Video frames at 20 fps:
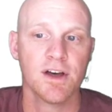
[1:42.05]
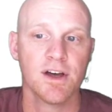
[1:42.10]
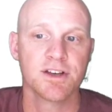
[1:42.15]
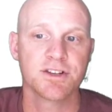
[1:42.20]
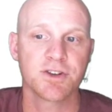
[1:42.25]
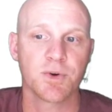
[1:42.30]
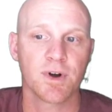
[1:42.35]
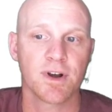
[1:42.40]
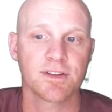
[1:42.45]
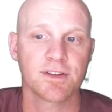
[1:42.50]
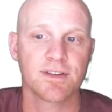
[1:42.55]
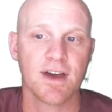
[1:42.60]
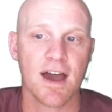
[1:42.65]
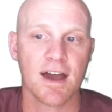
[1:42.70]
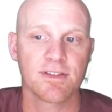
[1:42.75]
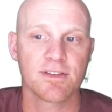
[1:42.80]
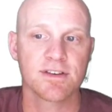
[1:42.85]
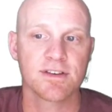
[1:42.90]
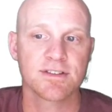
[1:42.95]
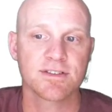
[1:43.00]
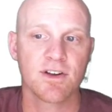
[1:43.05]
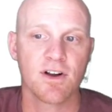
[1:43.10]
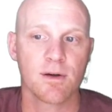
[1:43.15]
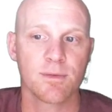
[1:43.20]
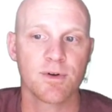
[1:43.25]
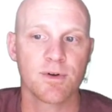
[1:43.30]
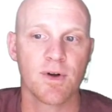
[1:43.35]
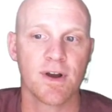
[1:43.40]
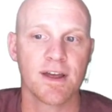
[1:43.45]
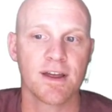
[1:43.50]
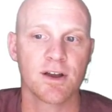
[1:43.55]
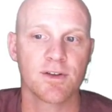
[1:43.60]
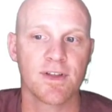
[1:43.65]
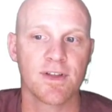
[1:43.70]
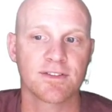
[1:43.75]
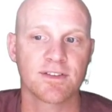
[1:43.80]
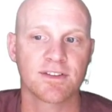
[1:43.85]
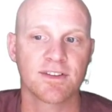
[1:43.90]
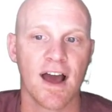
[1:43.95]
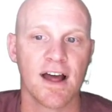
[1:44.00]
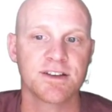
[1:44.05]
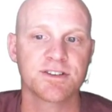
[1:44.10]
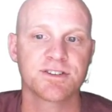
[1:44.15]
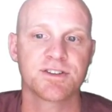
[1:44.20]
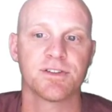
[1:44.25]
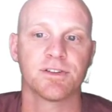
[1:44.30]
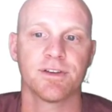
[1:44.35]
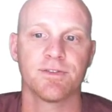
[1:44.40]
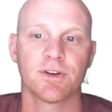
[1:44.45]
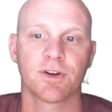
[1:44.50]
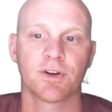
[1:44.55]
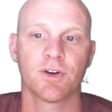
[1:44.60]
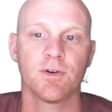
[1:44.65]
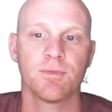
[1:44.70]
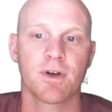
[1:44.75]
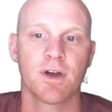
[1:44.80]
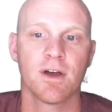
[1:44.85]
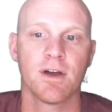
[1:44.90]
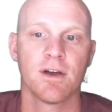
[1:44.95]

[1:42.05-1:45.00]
So we're going to attack this carbon right here that's attached to the leaving group.